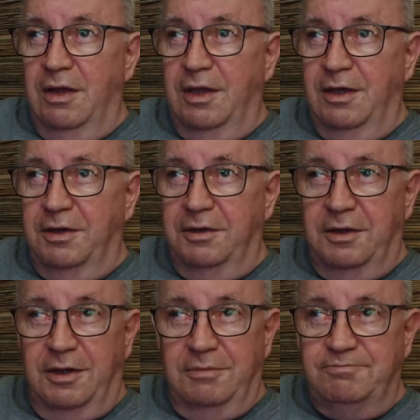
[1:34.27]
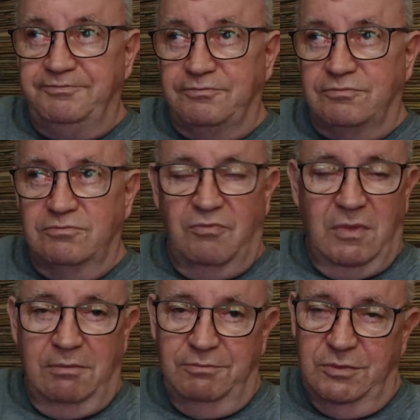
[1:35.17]
And
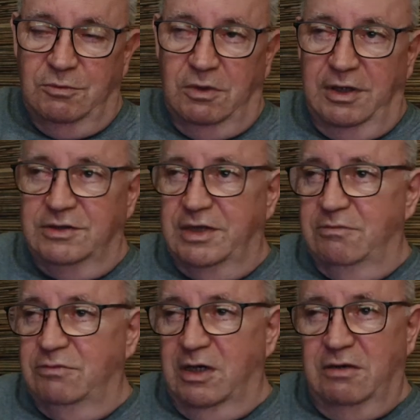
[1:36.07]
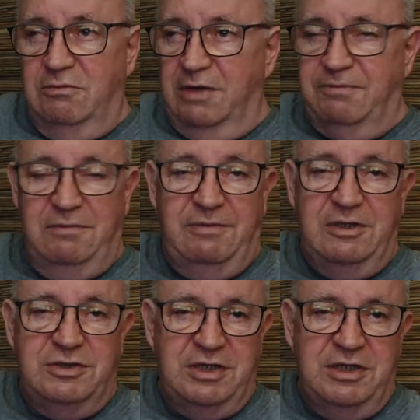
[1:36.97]
what is that? Roughly
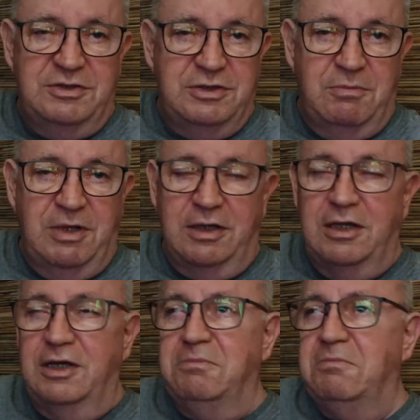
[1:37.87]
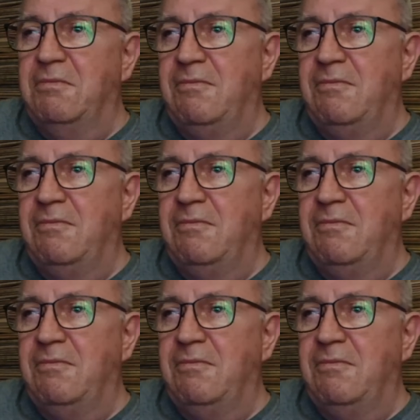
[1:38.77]
50 cents, something like that.